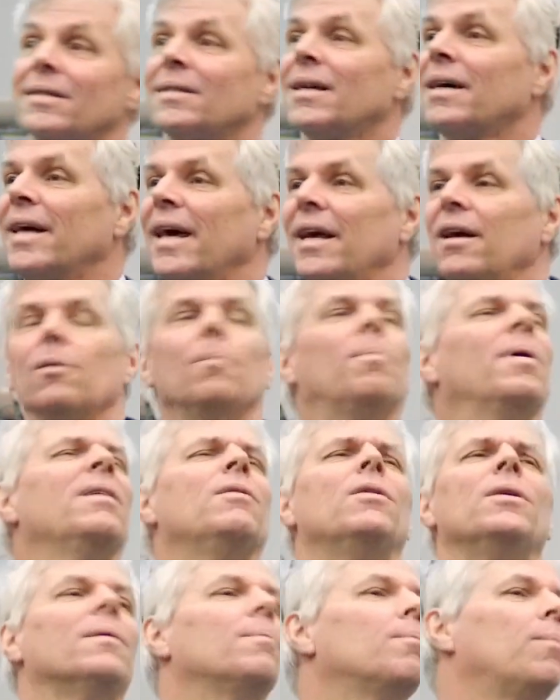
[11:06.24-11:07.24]
is going to get who?
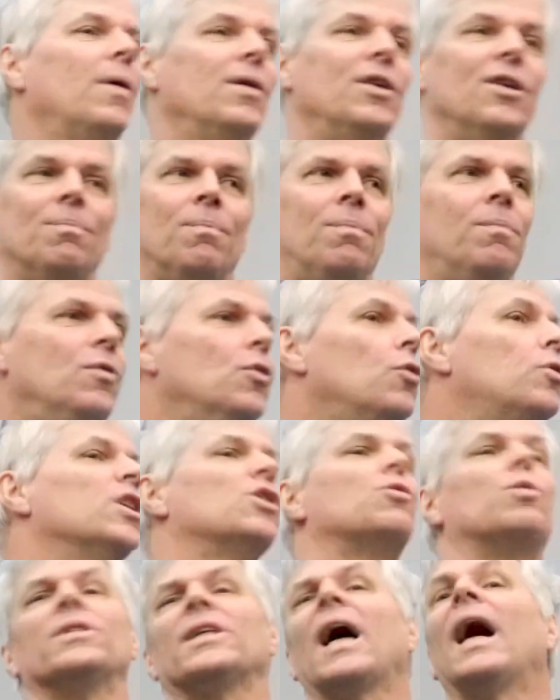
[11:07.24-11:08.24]
But
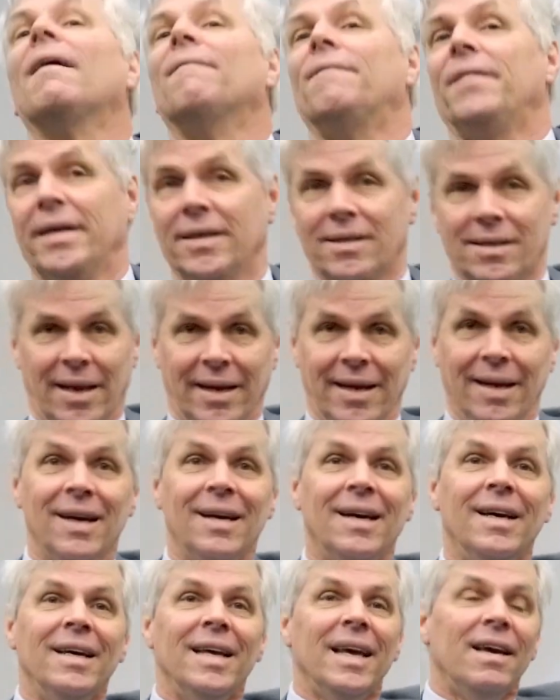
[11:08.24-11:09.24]
Lucas was obvious. Like,
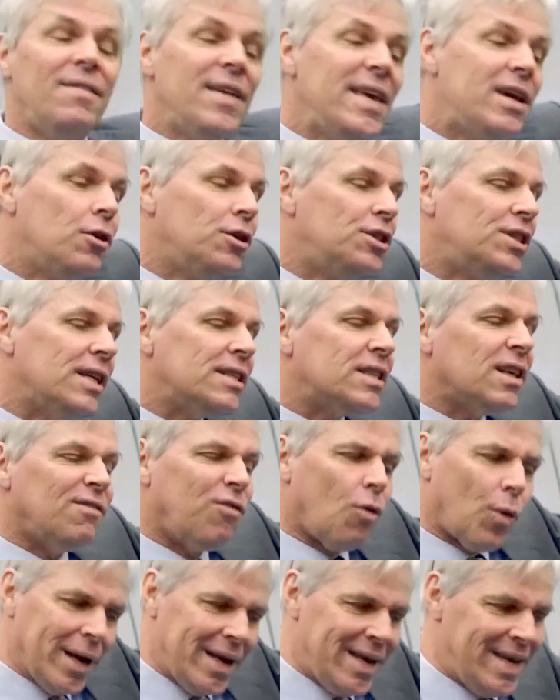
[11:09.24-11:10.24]
if he could just
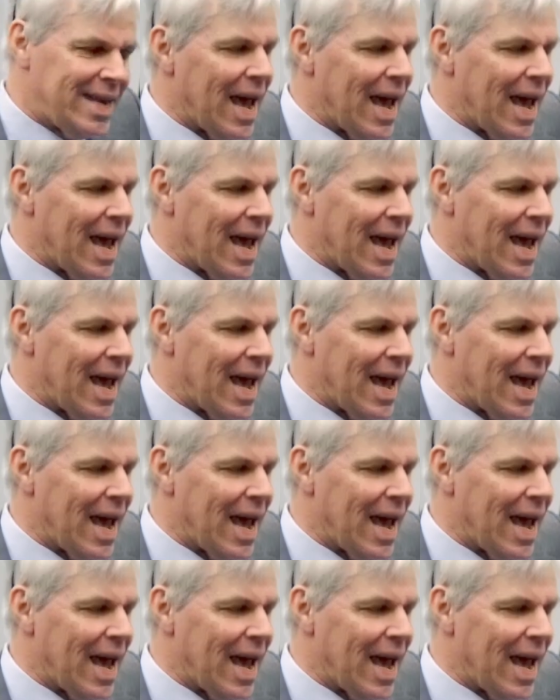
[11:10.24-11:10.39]
avoid